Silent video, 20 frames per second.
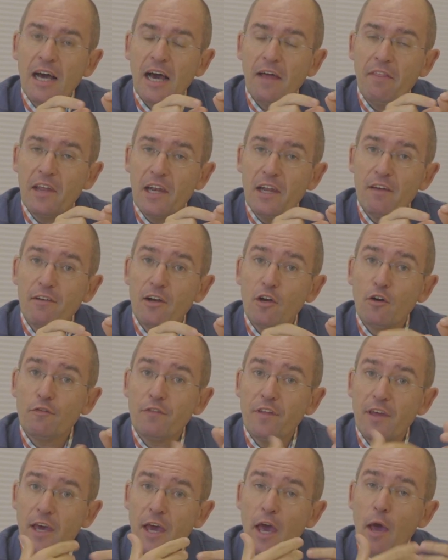at the level
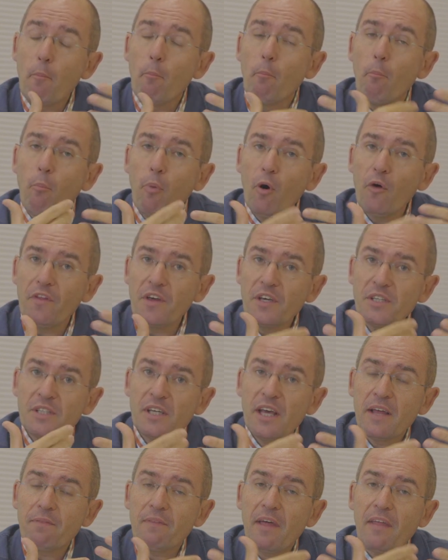of the bodies